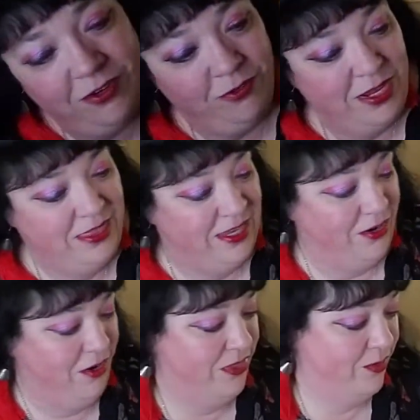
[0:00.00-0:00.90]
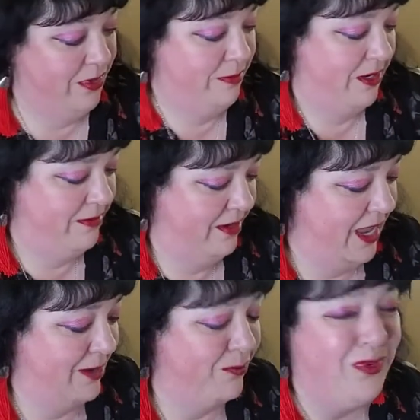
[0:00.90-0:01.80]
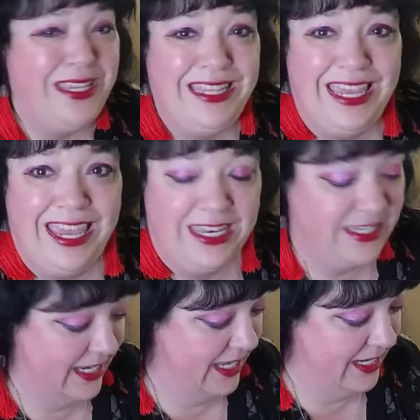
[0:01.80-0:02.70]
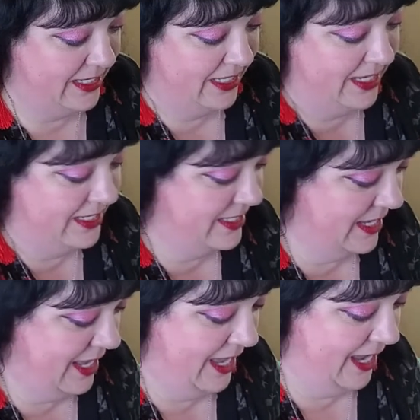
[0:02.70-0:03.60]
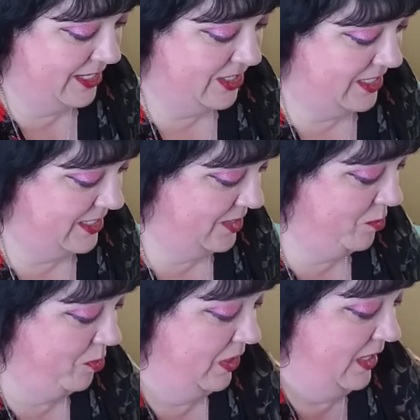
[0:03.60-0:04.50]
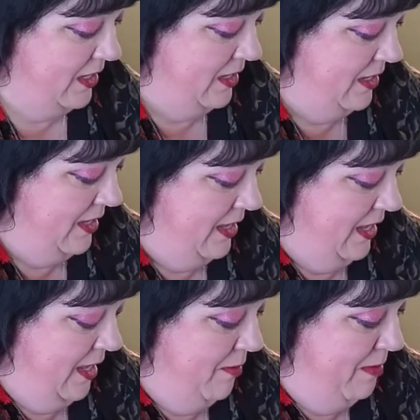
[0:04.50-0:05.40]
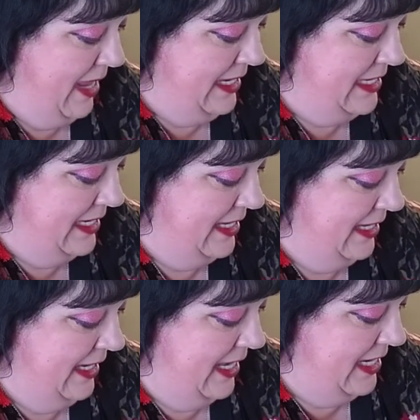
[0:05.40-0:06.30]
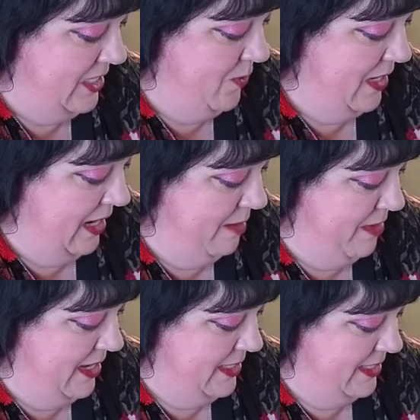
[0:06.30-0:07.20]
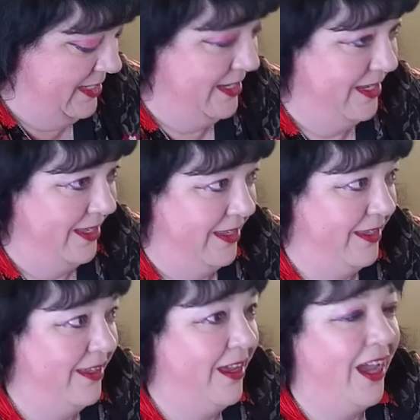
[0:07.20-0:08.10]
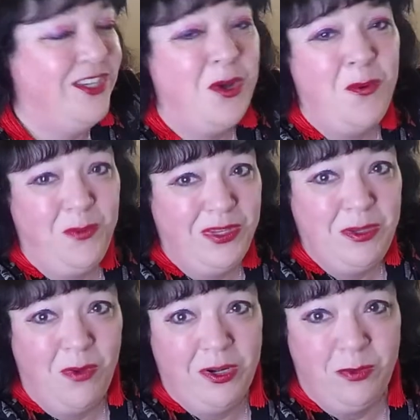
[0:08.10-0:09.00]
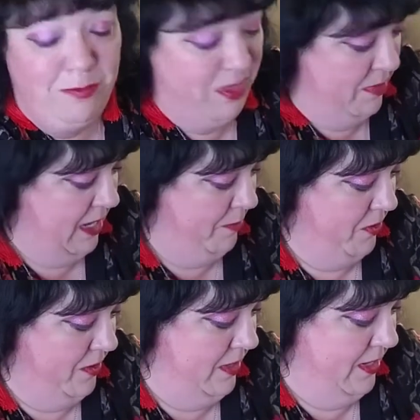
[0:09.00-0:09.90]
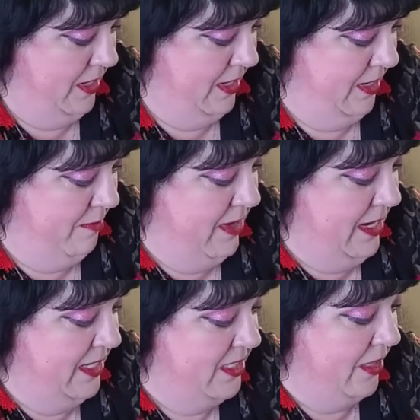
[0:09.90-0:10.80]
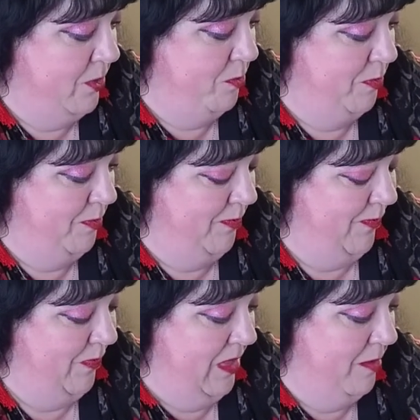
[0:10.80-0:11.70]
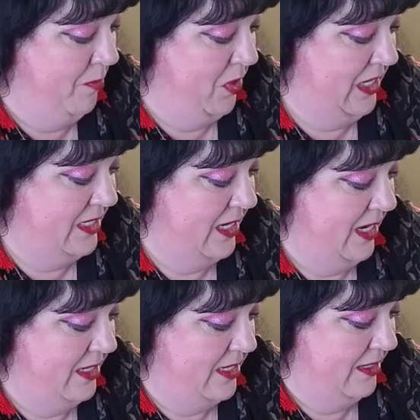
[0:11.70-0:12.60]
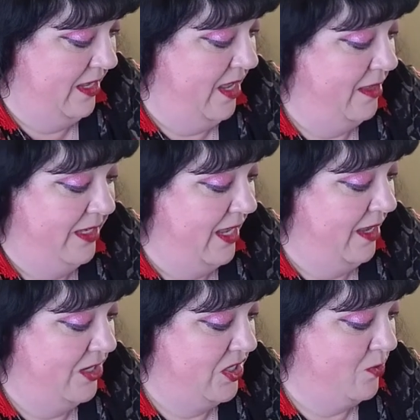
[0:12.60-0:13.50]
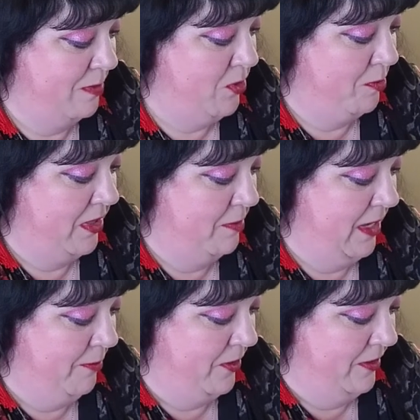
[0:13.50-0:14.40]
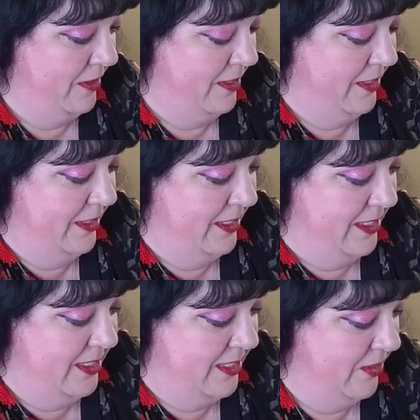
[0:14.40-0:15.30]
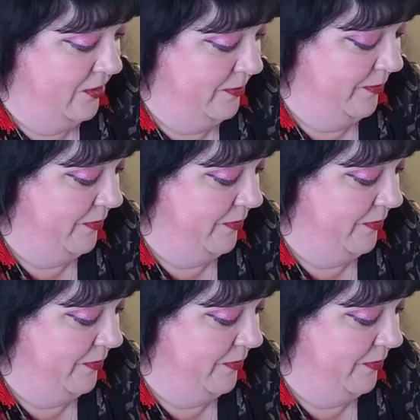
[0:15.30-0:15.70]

right there on the ribbon. I really hate to get into this. It's just so pretty. But get into it, I must. I don't really want to rip the paper, but it's glued pretty tight. Uh, yeah, I just ripped open the paper. So,